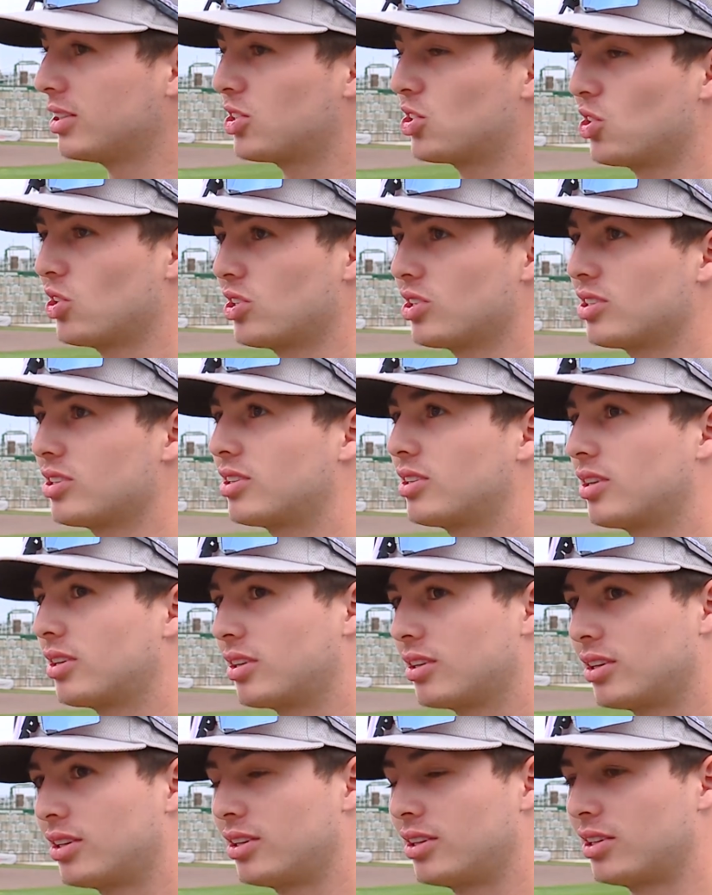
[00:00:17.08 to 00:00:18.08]
It's just
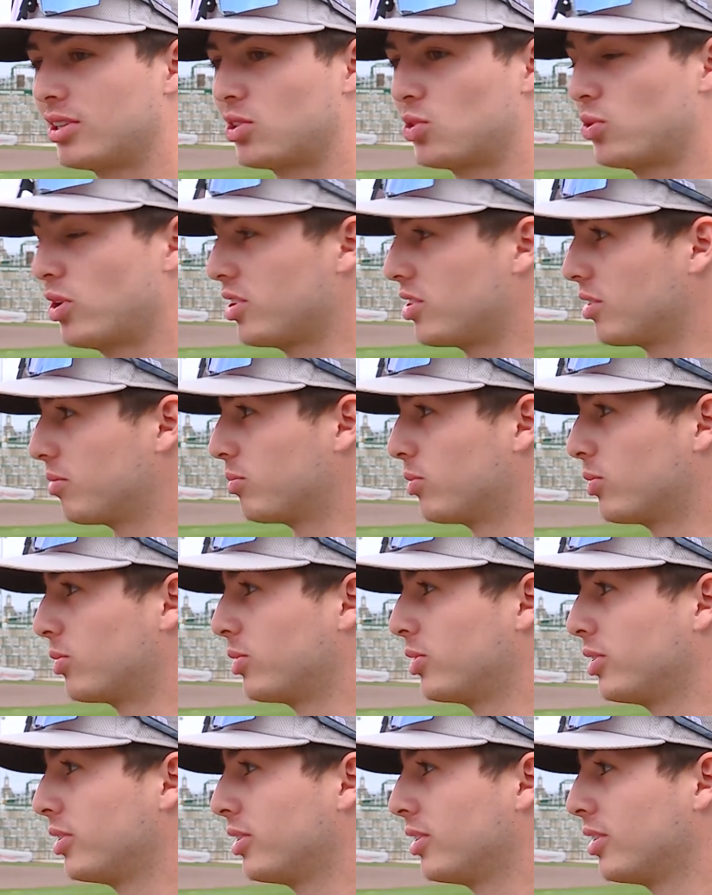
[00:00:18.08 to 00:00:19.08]
stretching
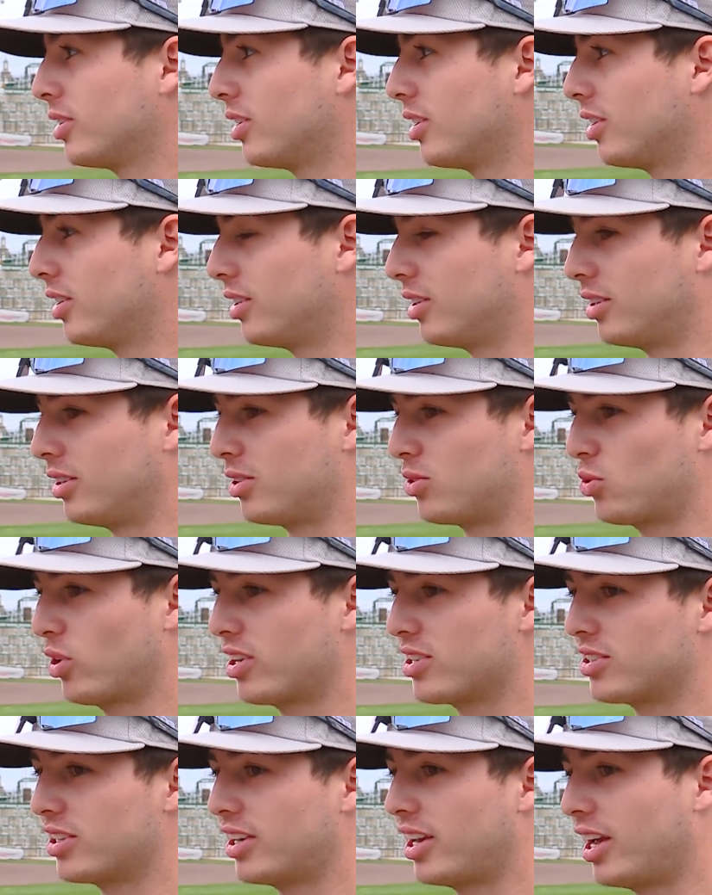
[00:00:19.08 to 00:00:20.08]
more, trying
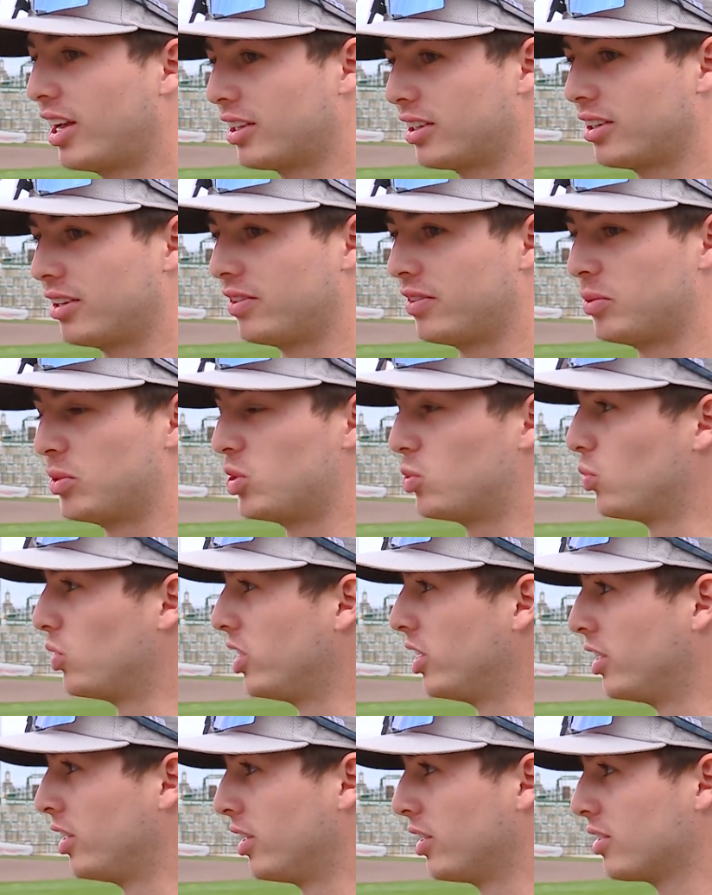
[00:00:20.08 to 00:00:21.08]
to stay active in between
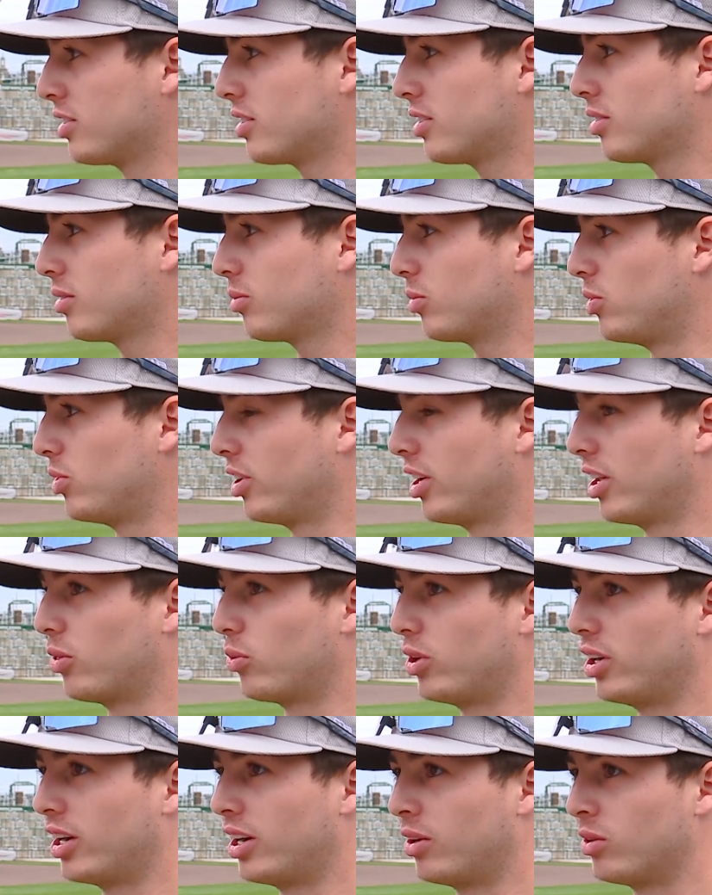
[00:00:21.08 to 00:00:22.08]
innings when you get
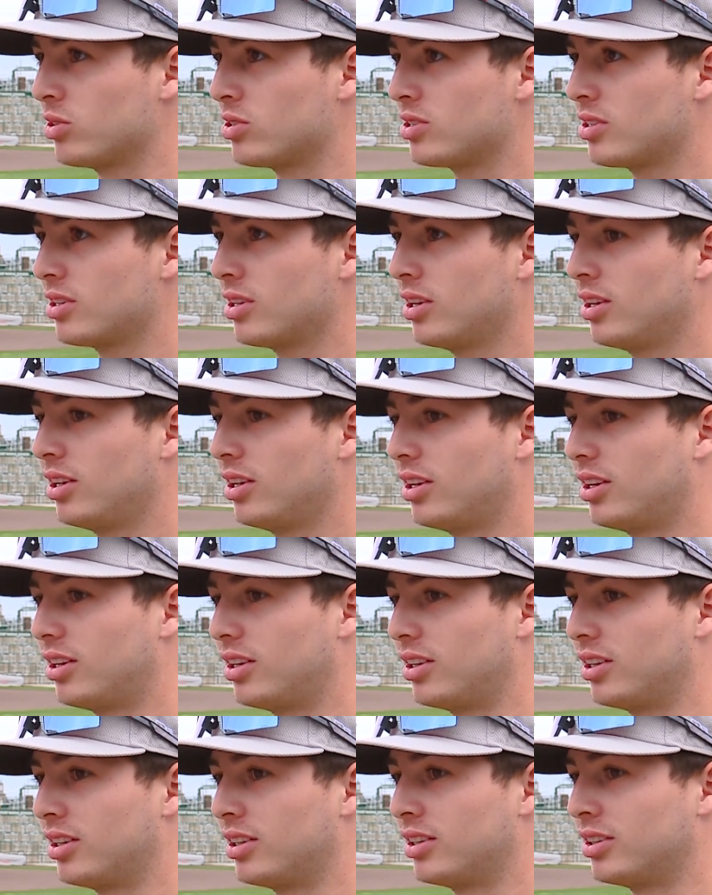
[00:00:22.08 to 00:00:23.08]
three outs.
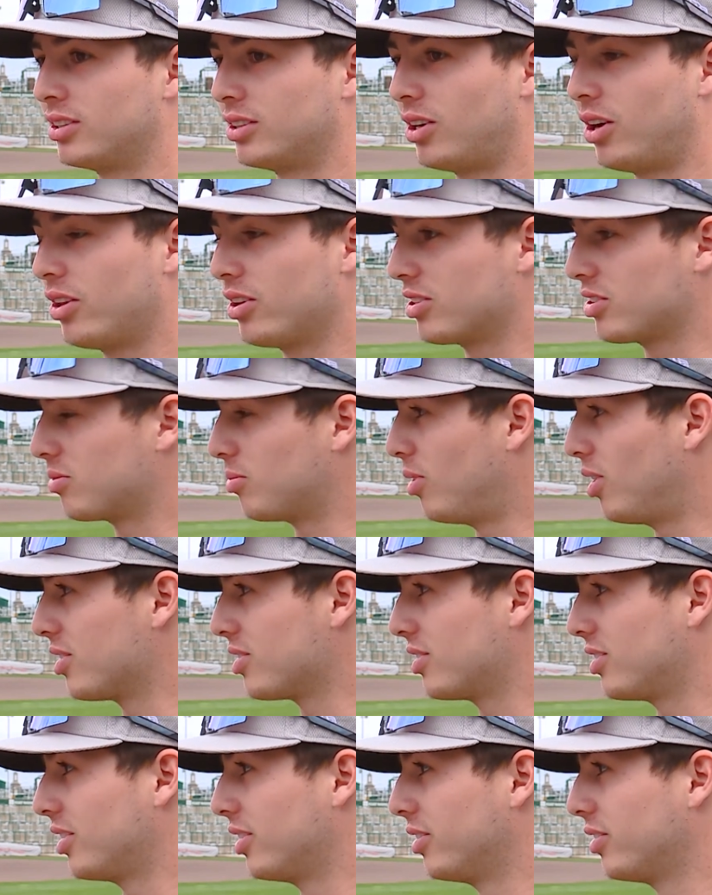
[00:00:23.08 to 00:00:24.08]
All the small
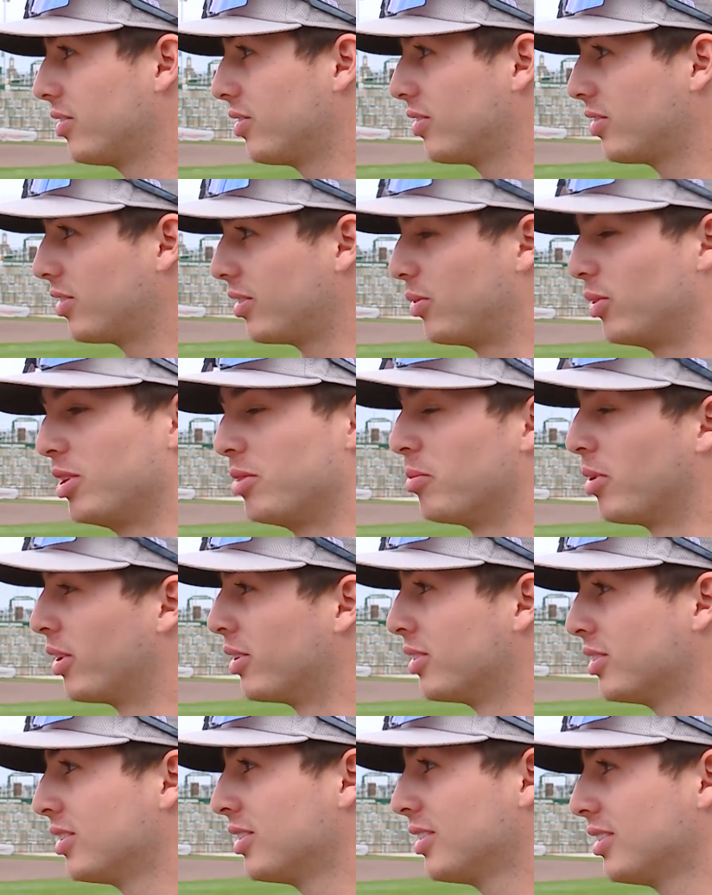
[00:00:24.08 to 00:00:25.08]
stuff, it really
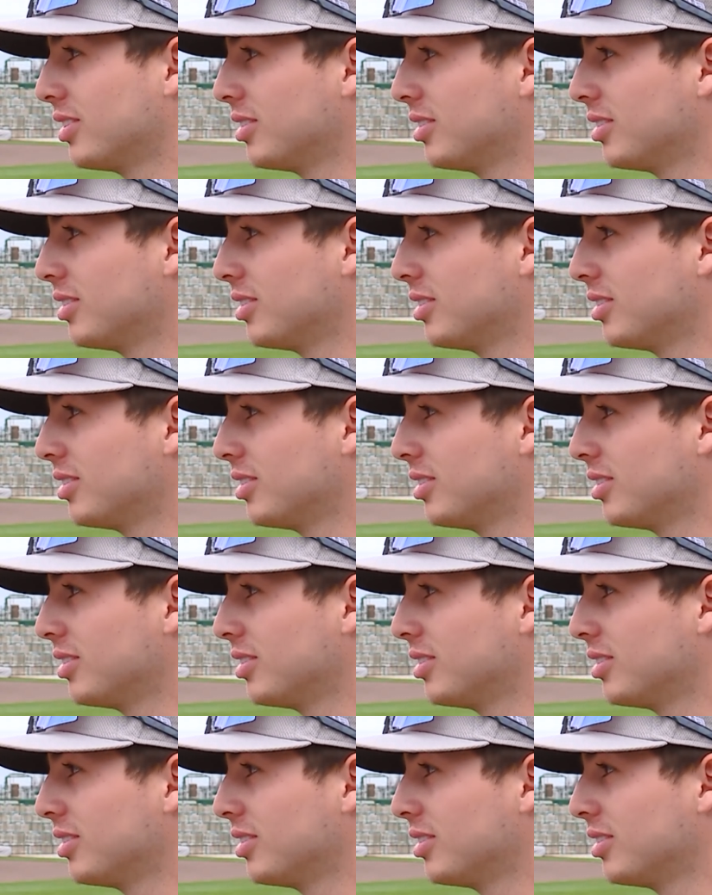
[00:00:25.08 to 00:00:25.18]
matters.